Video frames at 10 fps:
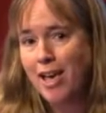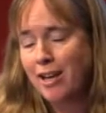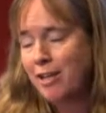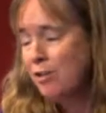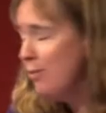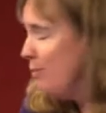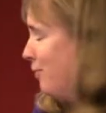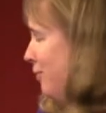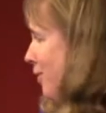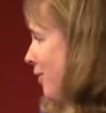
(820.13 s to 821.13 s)
And I
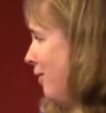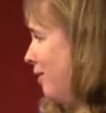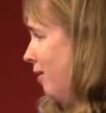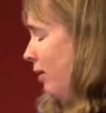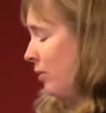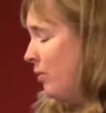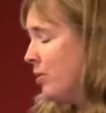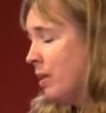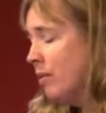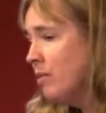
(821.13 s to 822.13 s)
do, you know, I think, like
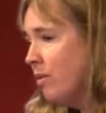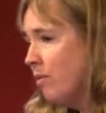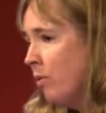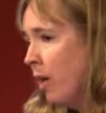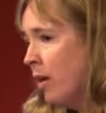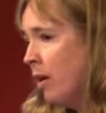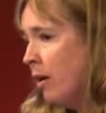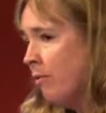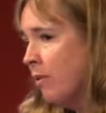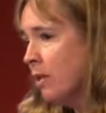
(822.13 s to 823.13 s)
Nicole said, the silver lining
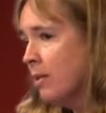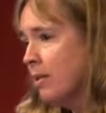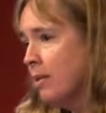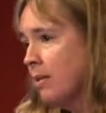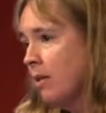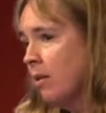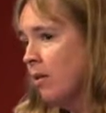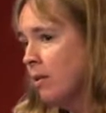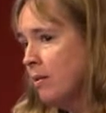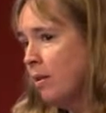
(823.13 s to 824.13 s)
of this is that
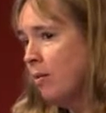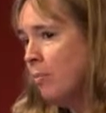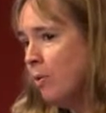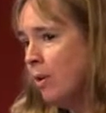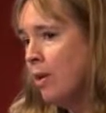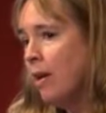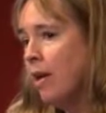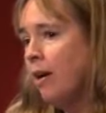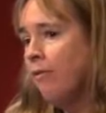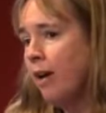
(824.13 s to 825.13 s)
there is a
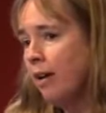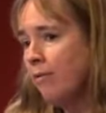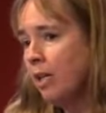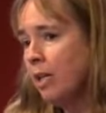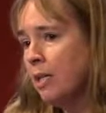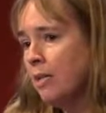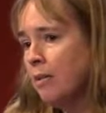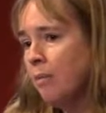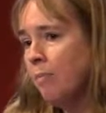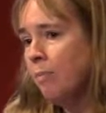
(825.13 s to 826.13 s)
community of
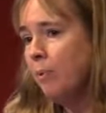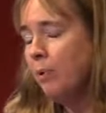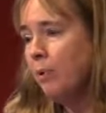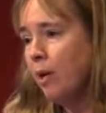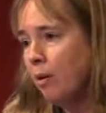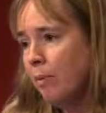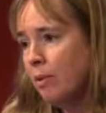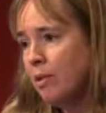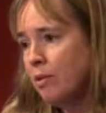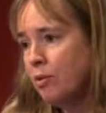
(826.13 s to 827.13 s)
advocates and people who care
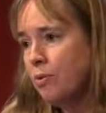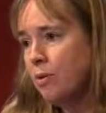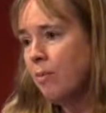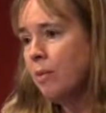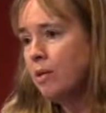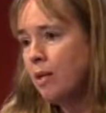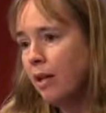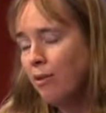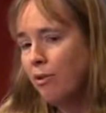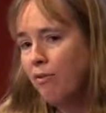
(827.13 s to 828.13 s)
about these issues coming
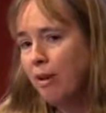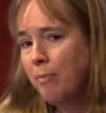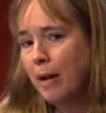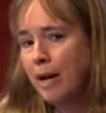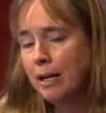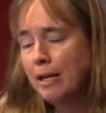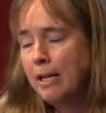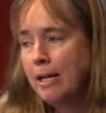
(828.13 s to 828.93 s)
together to fight back.